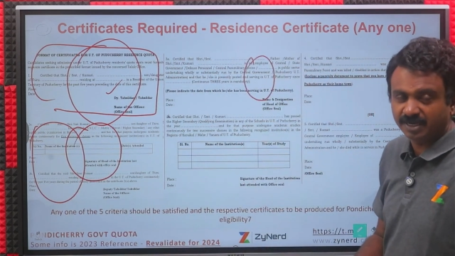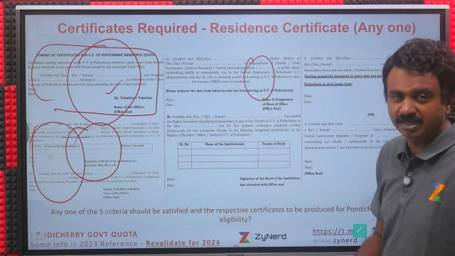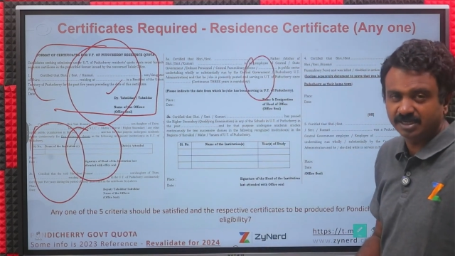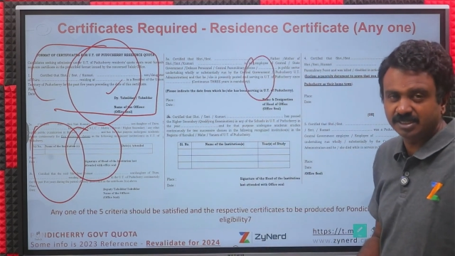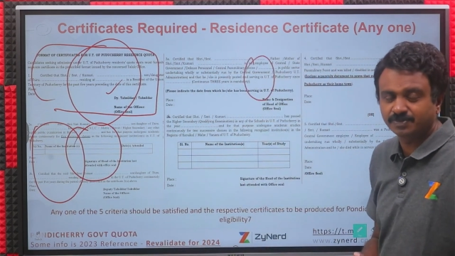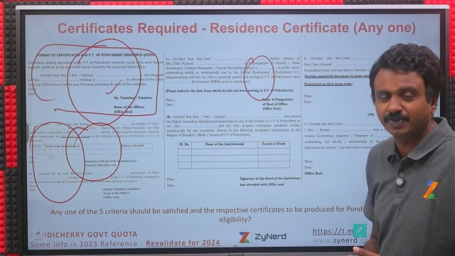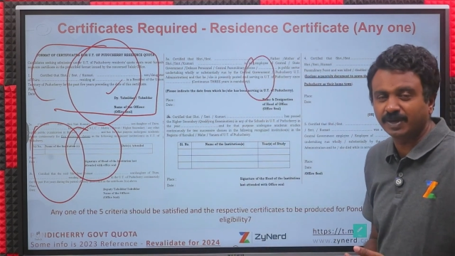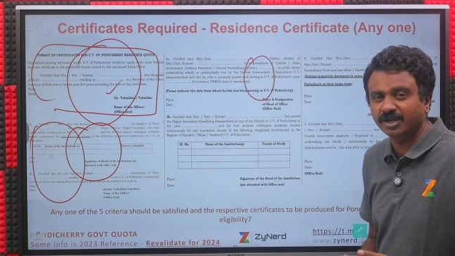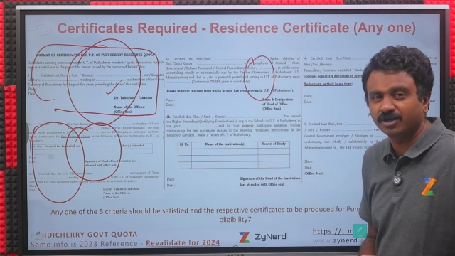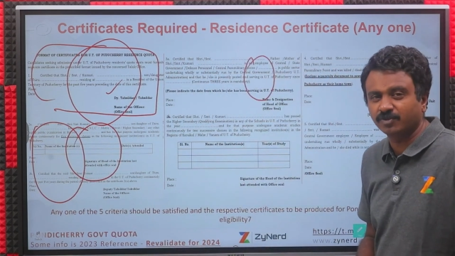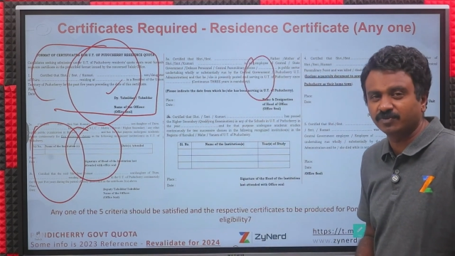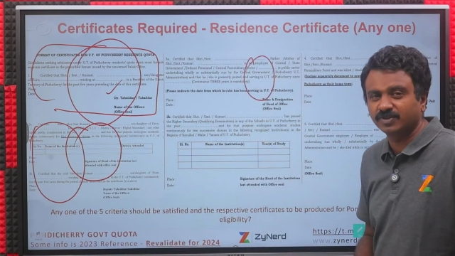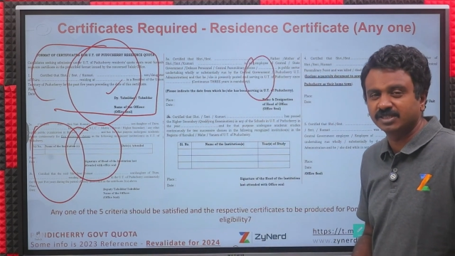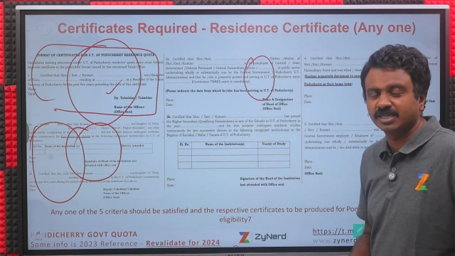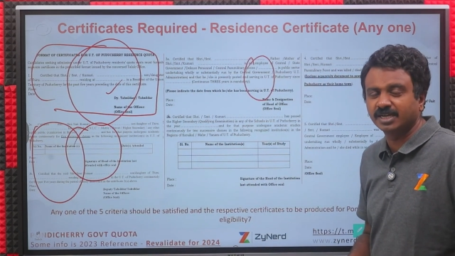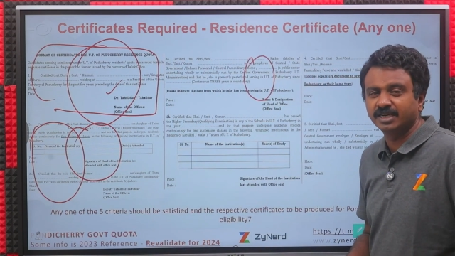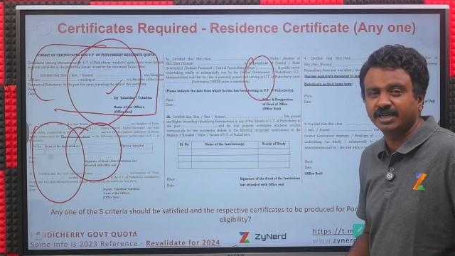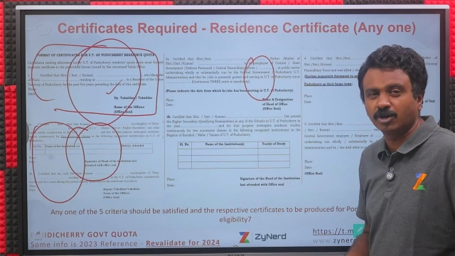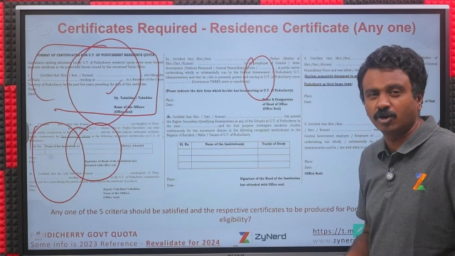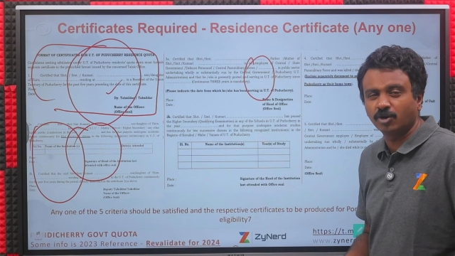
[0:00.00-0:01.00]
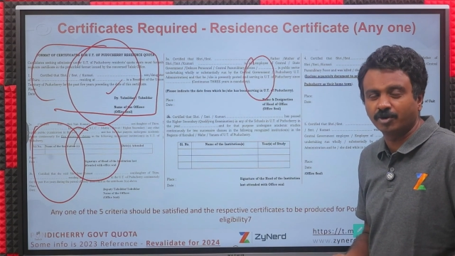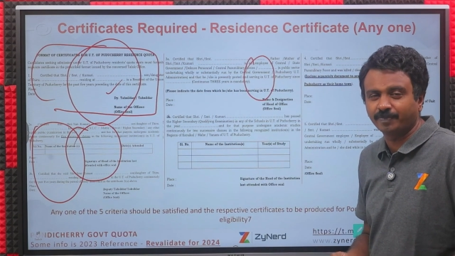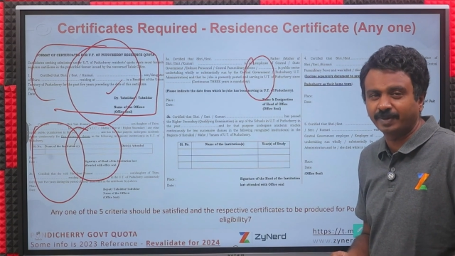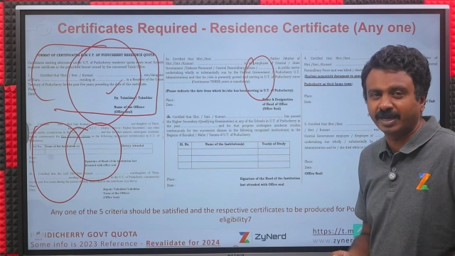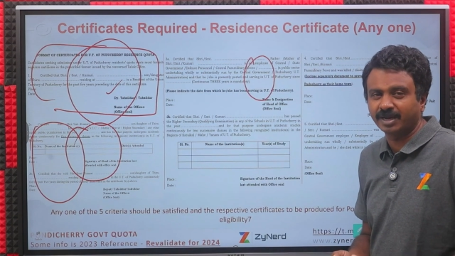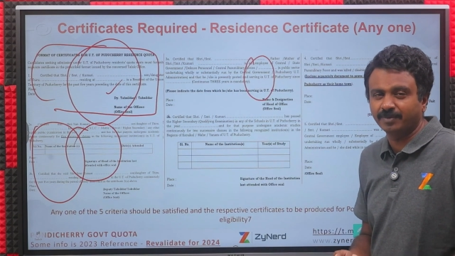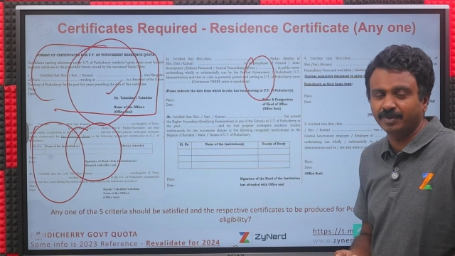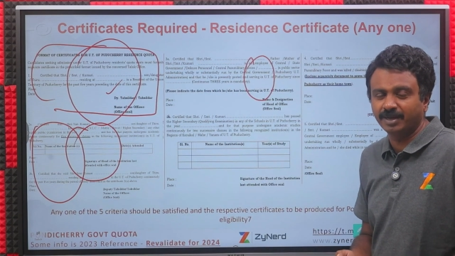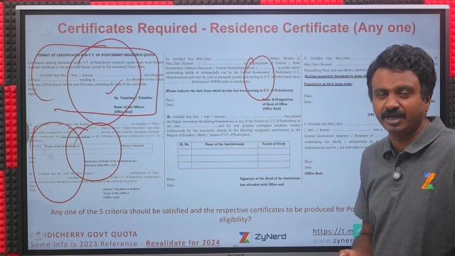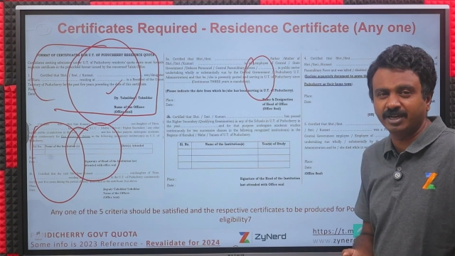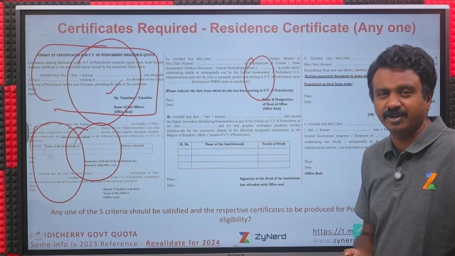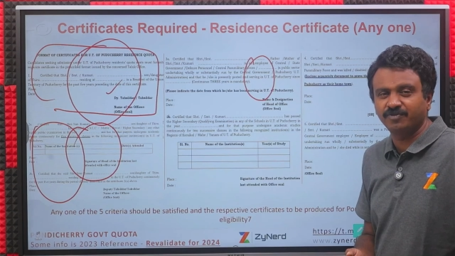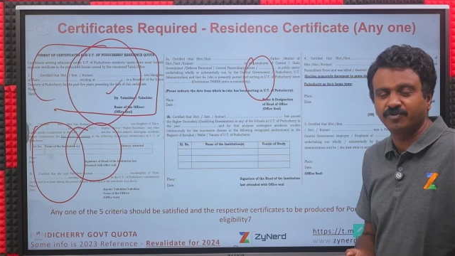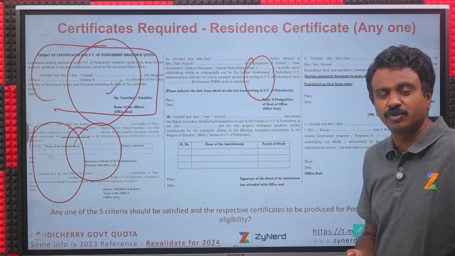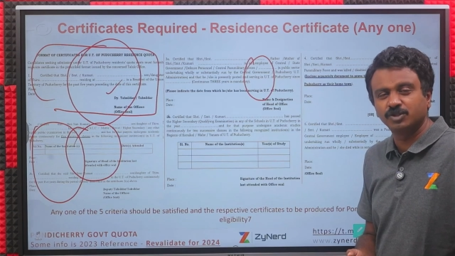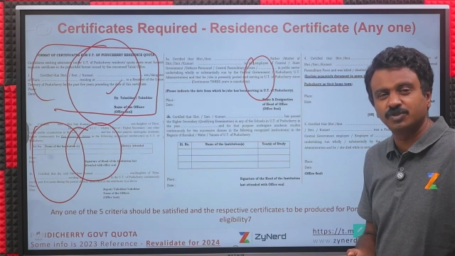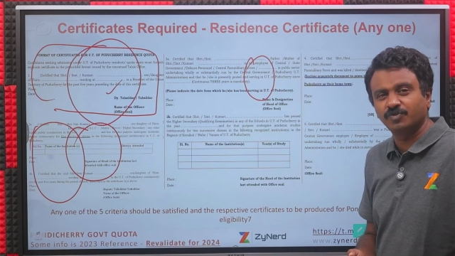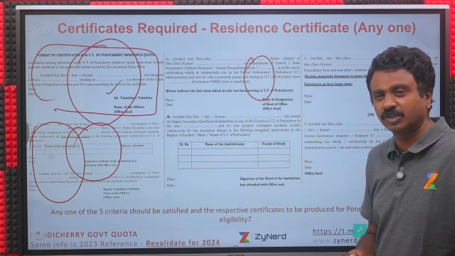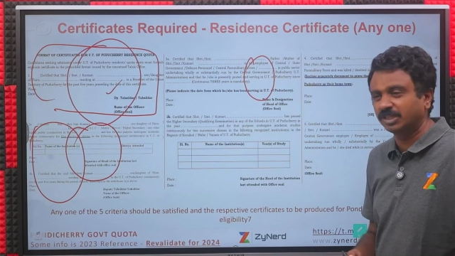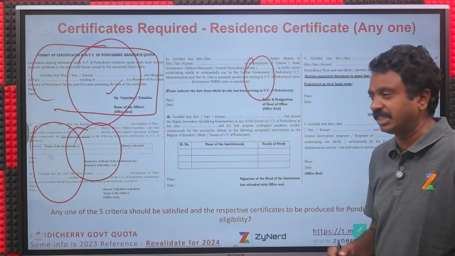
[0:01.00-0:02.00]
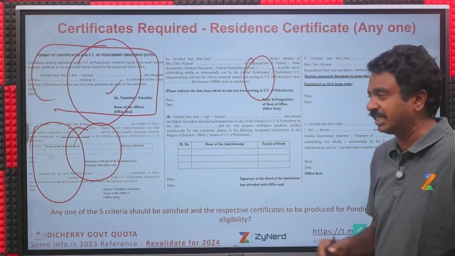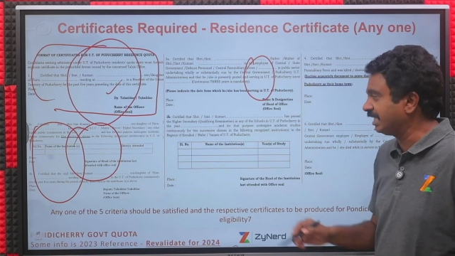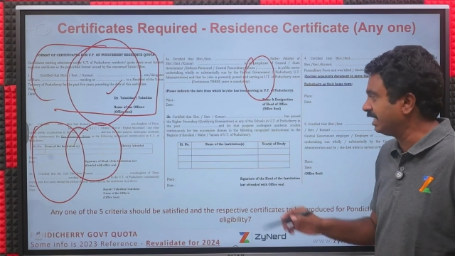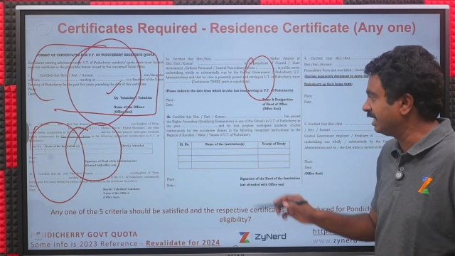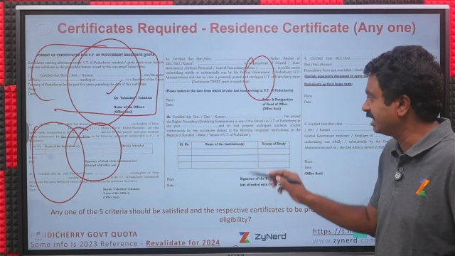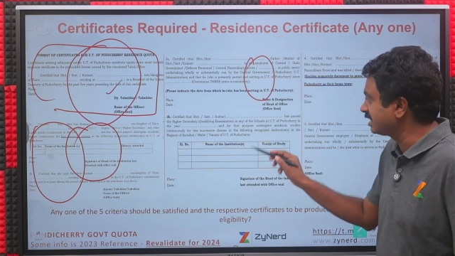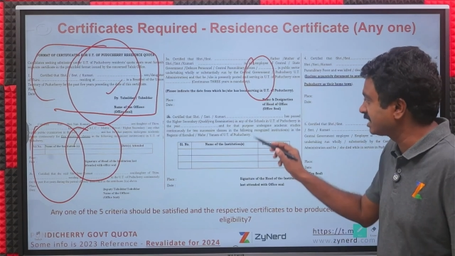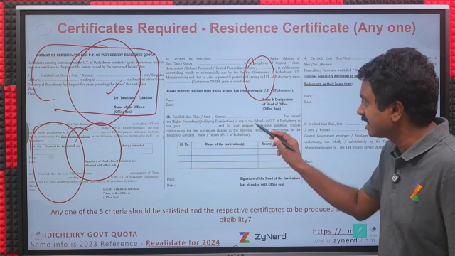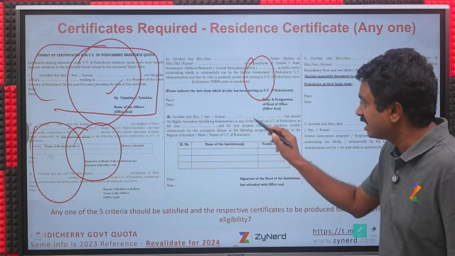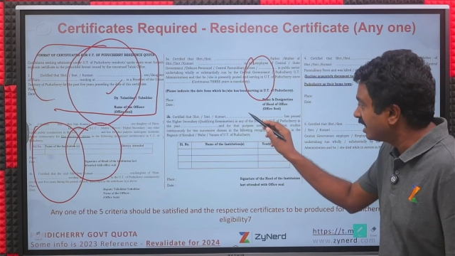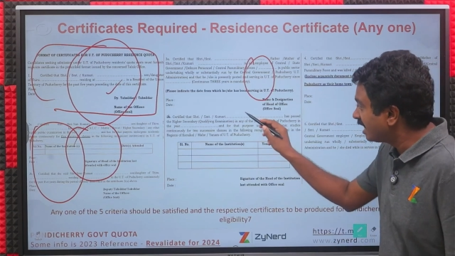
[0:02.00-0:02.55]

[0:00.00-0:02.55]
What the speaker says: is part of the central or paramilitary force for 3 years,